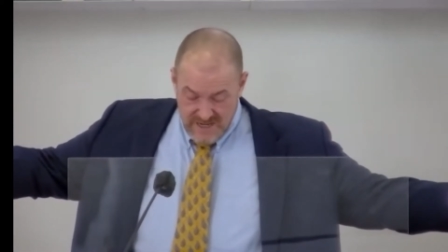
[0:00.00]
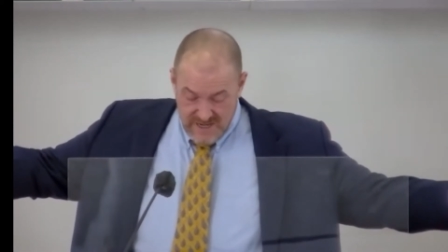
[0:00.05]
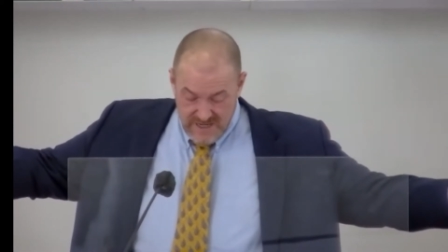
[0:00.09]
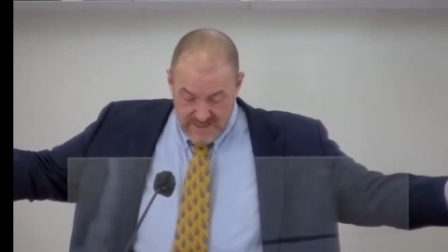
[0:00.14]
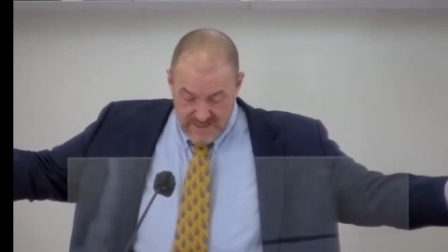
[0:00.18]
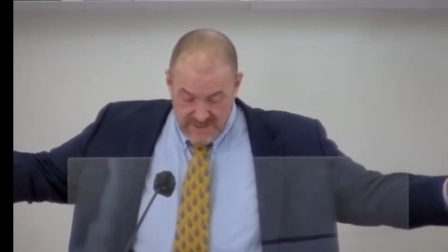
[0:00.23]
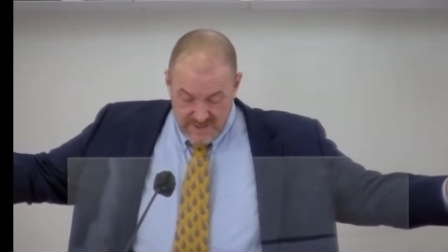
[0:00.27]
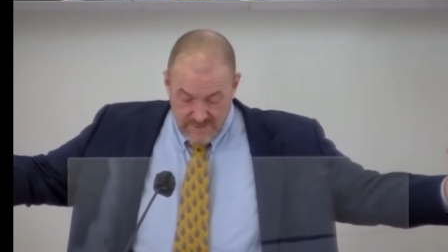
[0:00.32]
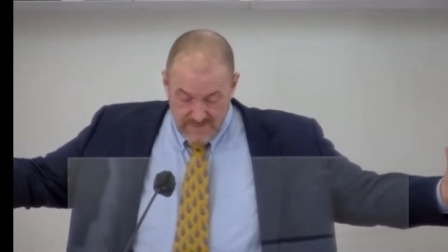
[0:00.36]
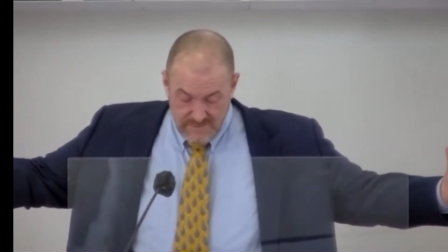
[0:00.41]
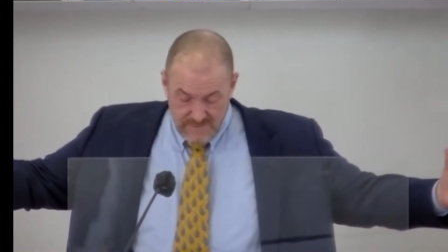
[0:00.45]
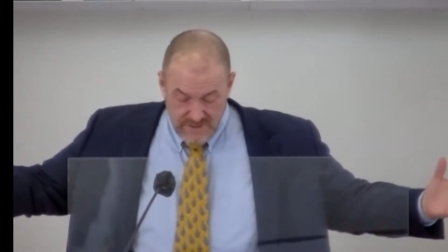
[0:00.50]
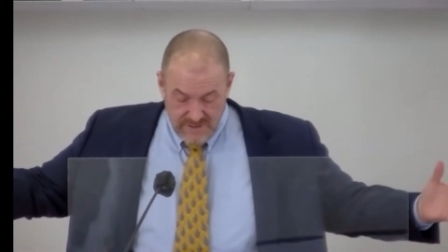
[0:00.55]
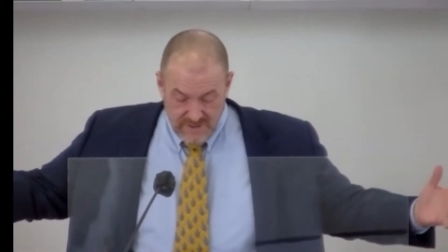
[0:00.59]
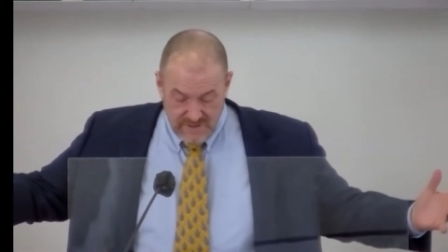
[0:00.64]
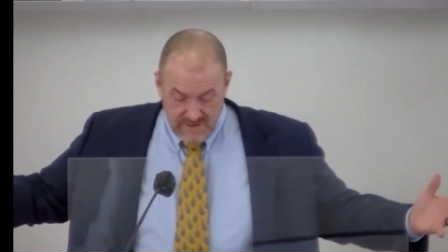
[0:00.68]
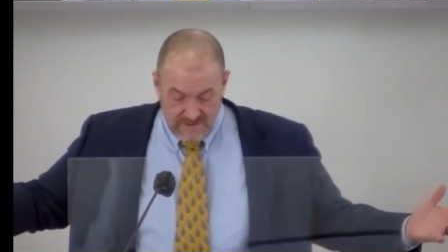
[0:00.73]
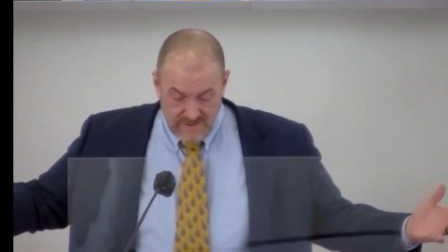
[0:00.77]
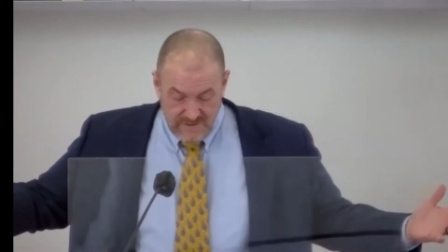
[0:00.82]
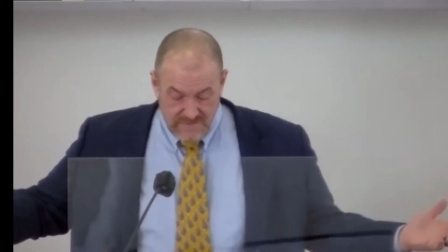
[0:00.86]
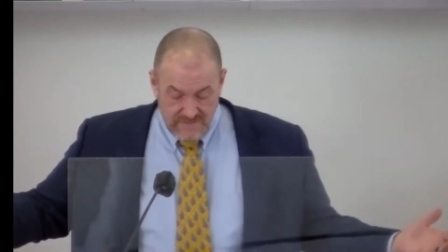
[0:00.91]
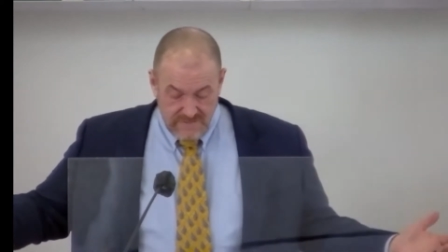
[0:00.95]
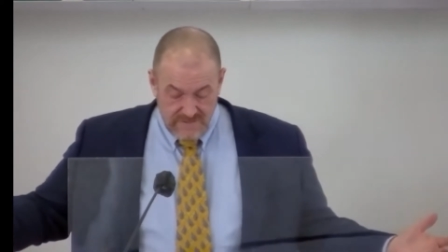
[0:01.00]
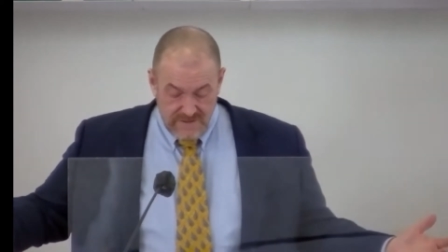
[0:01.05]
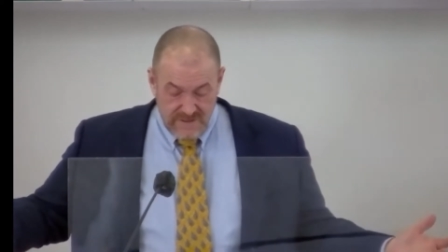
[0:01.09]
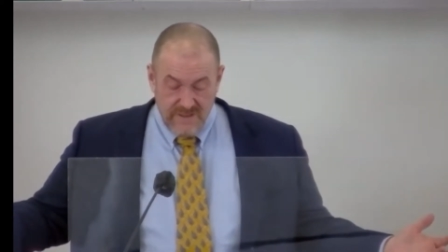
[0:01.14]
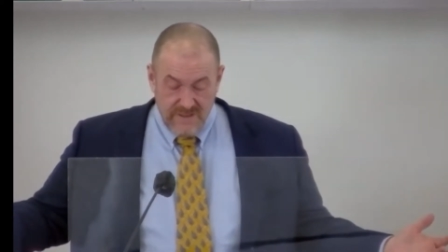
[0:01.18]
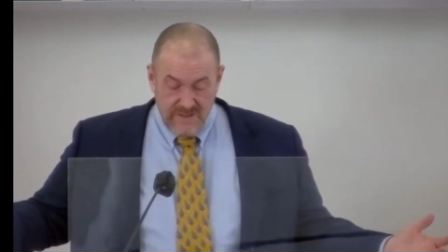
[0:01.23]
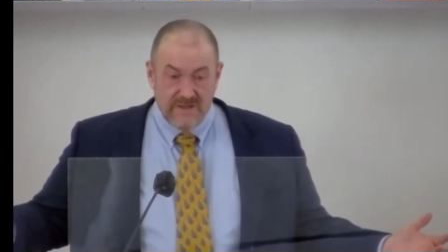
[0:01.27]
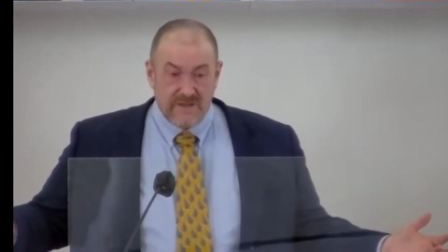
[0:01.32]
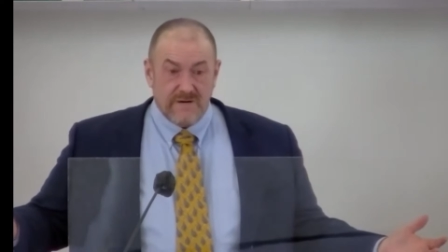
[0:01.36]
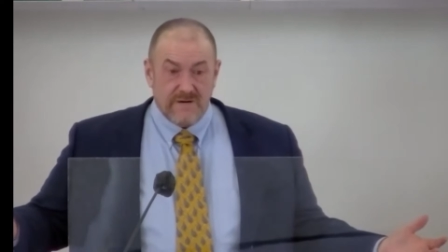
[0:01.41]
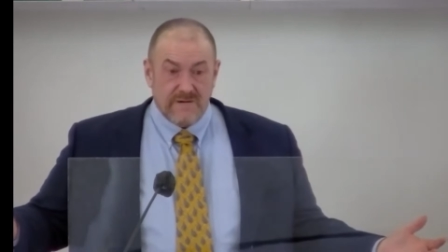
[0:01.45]
to include
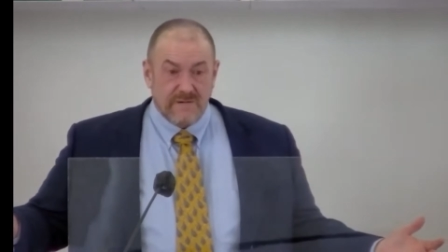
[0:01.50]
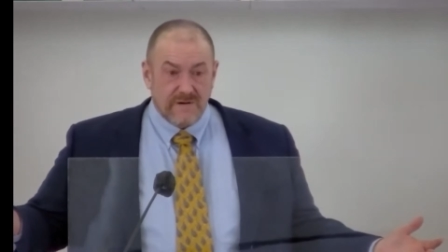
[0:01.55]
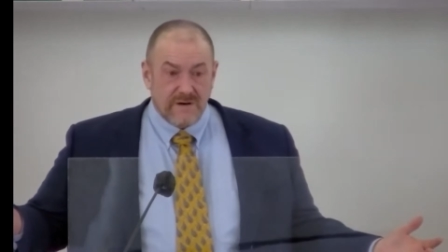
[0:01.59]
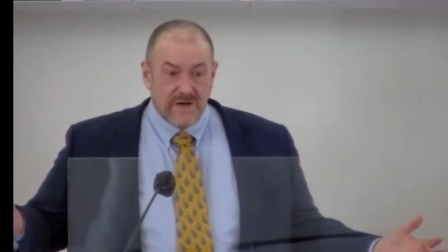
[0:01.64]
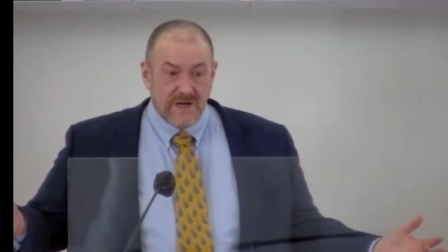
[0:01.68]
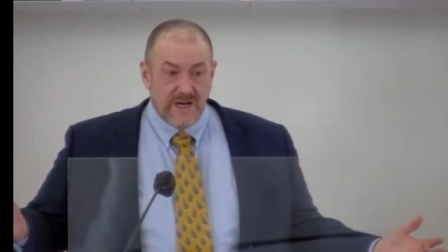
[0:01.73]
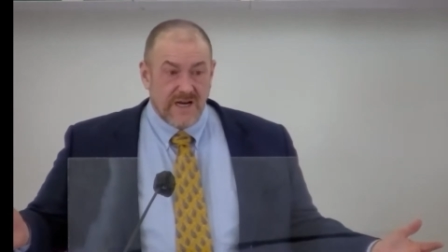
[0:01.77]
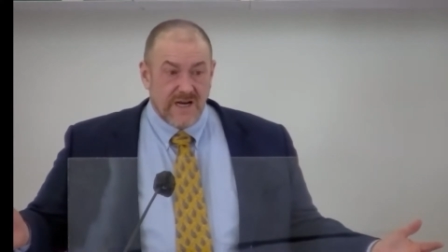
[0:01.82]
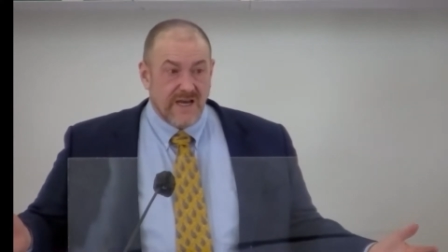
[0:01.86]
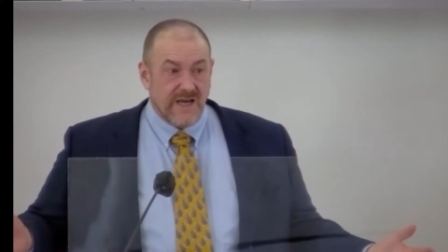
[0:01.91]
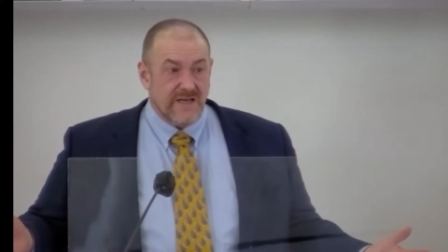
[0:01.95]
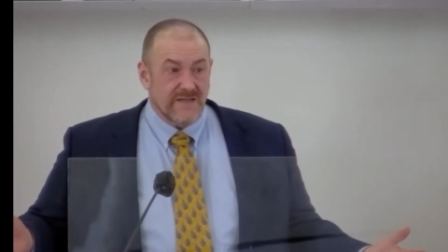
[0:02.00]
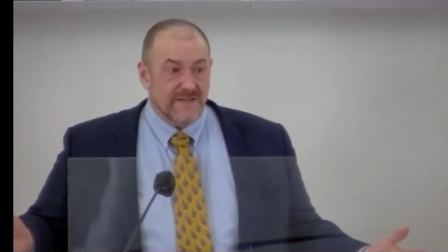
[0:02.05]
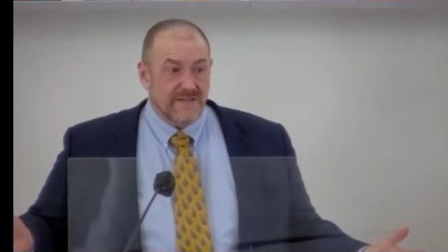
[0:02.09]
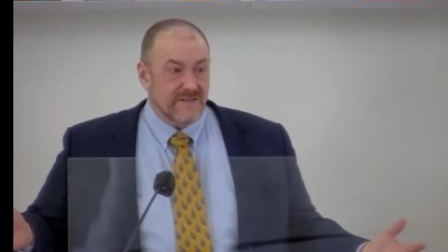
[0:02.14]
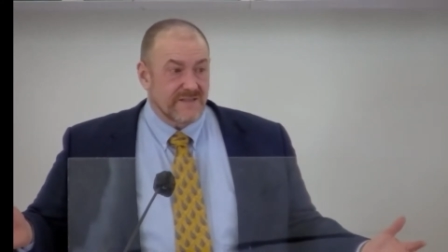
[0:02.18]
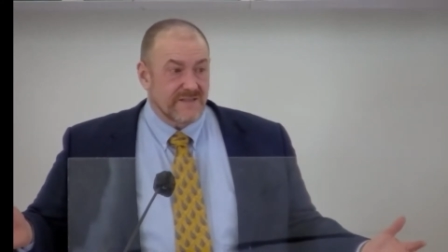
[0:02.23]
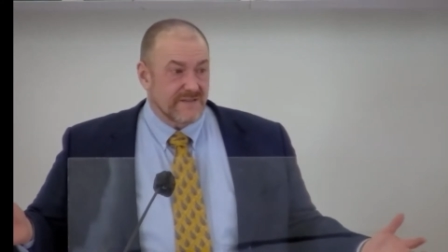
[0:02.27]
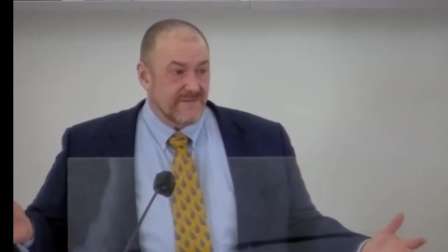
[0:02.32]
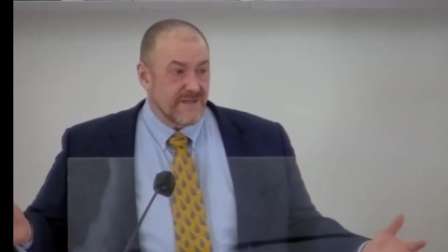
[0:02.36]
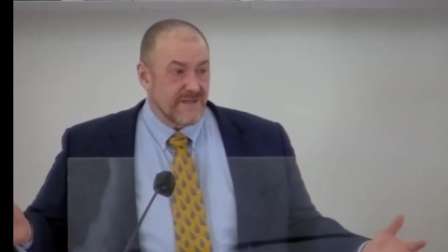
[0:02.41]
organizers